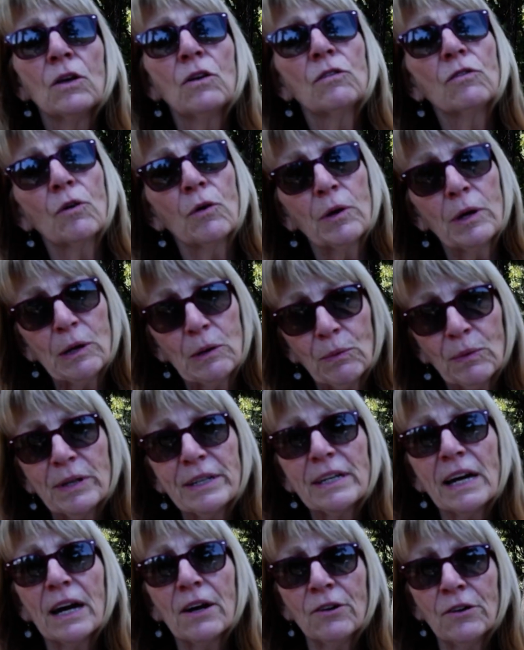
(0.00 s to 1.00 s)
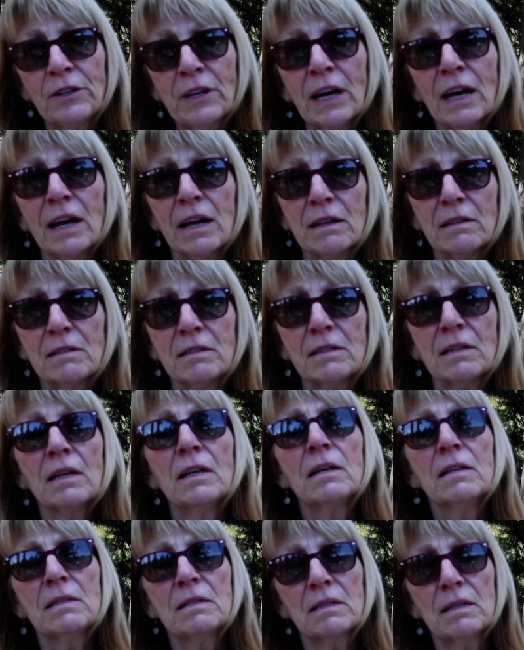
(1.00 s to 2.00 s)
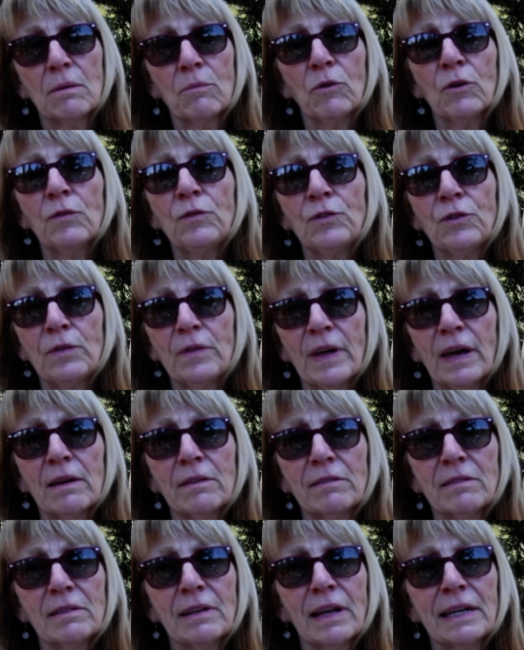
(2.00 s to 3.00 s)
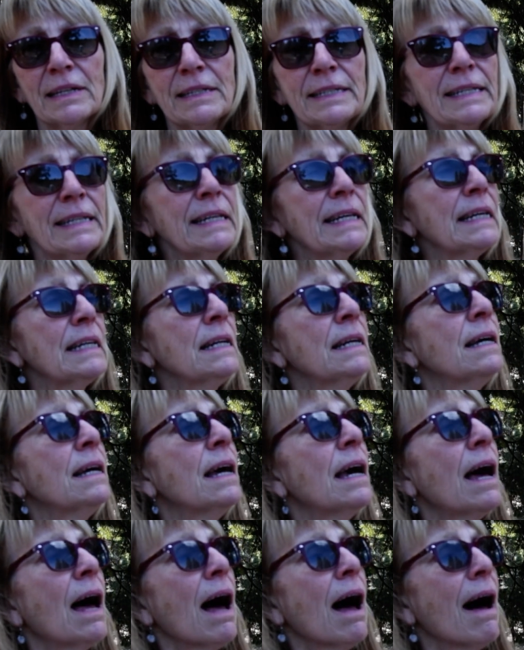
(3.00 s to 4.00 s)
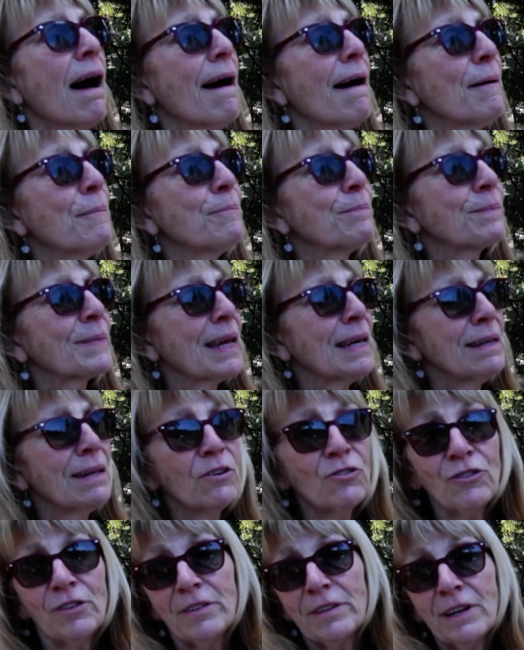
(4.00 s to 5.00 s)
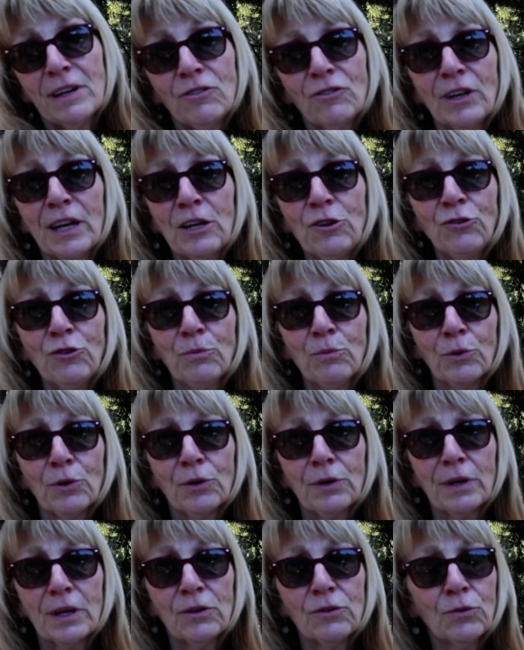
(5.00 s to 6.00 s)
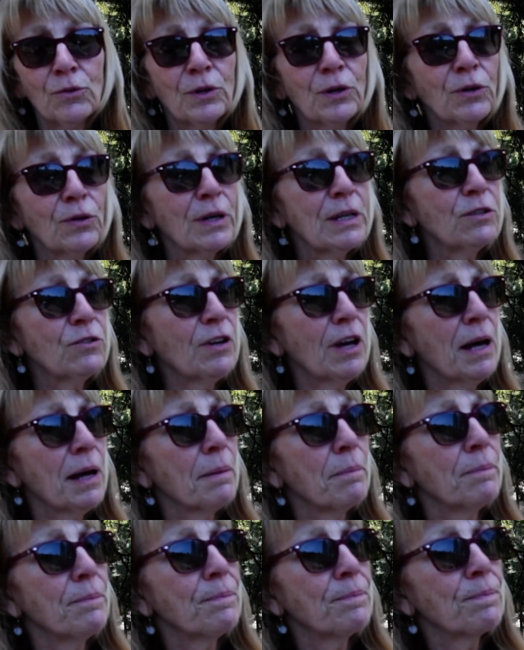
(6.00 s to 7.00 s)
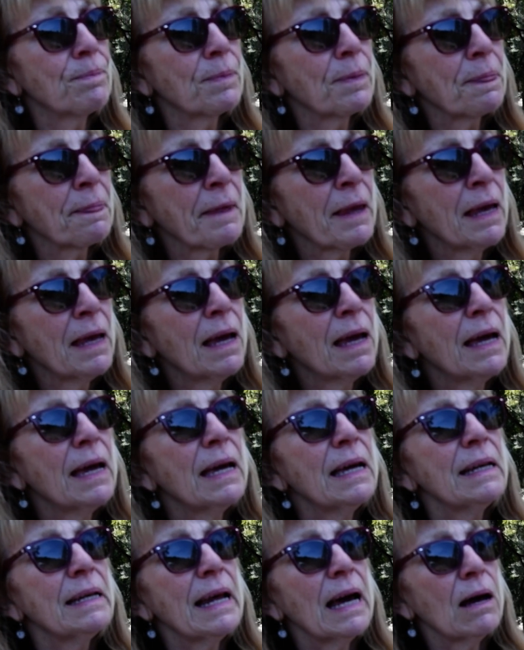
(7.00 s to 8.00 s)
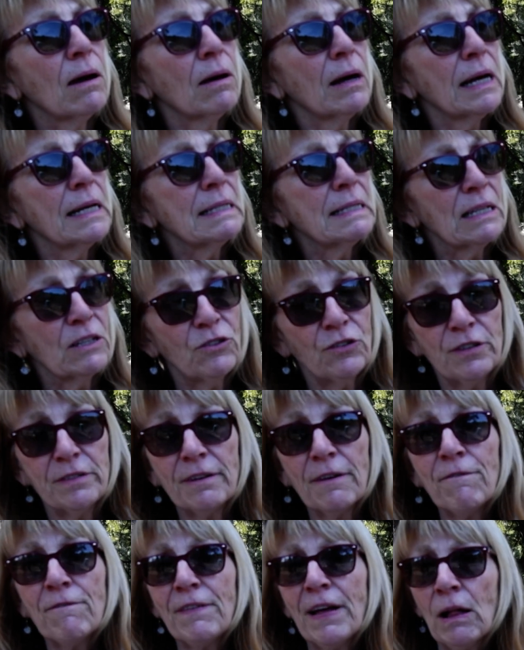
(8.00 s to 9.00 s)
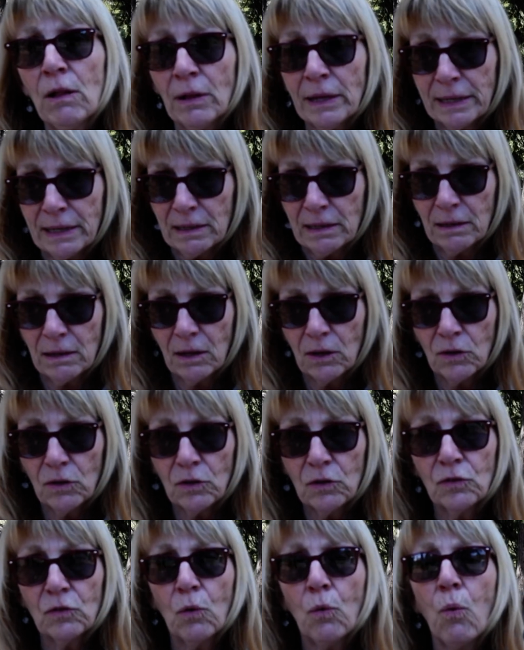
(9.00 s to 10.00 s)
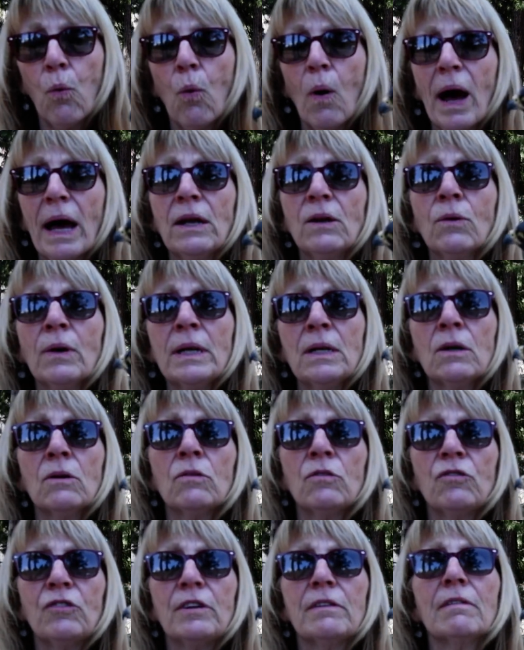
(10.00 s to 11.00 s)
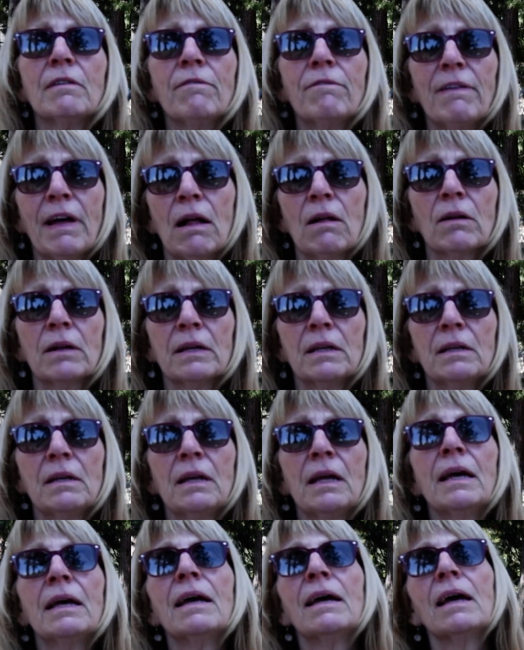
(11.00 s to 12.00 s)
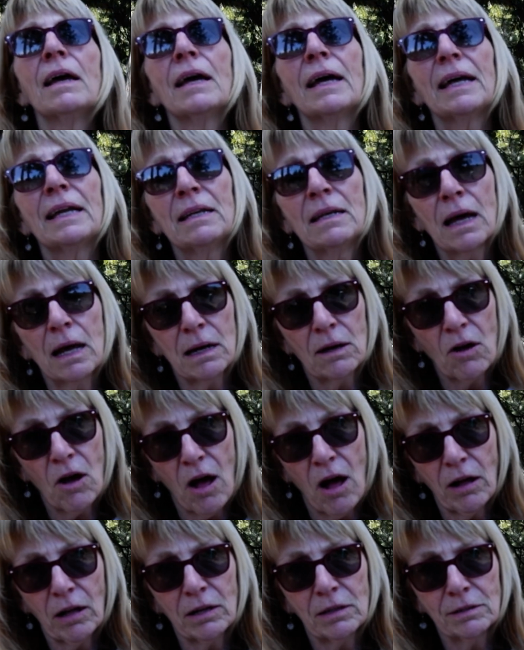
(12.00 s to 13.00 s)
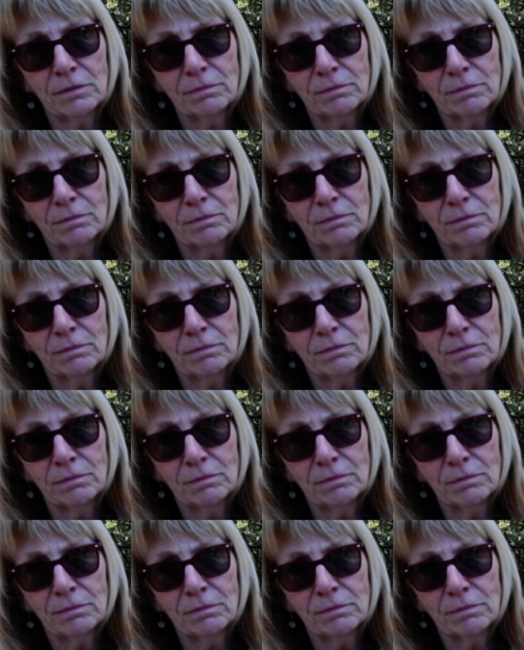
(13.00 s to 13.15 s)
So he retired to us summer of 2019, and now she's an education bird and doing a great job. Now, I said she's a falcon, so why do I know she's a falcon and not a hawk?